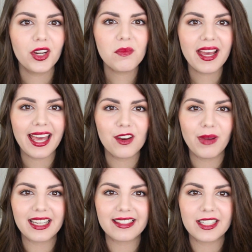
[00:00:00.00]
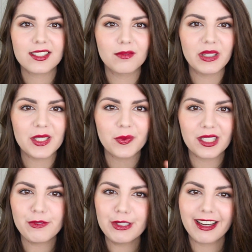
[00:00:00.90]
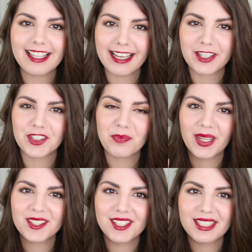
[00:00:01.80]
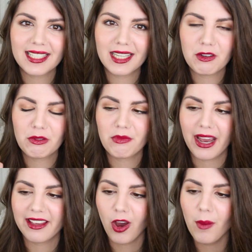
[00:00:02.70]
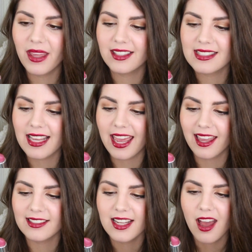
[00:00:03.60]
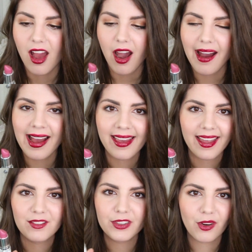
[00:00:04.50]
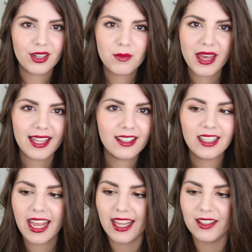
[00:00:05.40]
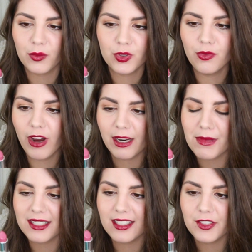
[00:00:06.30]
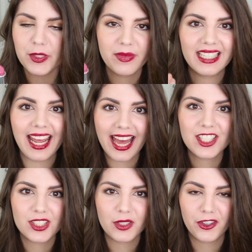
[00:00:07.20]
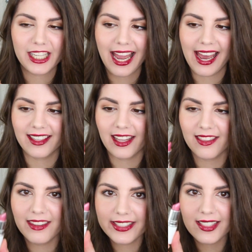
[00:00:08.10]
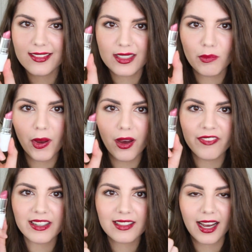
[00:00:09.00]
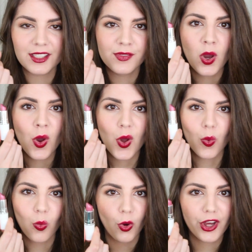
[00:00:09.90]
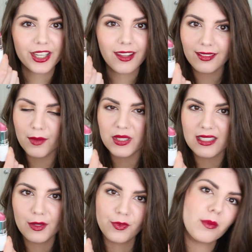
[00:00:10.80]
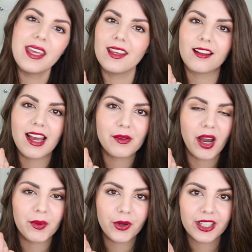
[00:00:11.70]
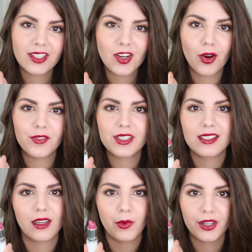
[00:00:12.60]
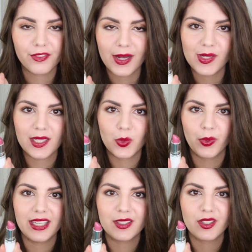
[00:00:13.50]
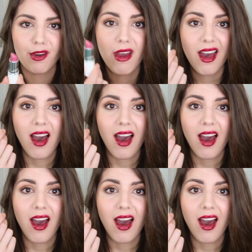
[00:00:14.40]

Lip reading: got it back out of my collection because one of you guys actually mentioned it in my comments. And I had forgotten about it, and you recommended it to me, and I actually already had it. And this is the perfect kind of work lipstick for me, and I work in an office and I work 5 days a week, so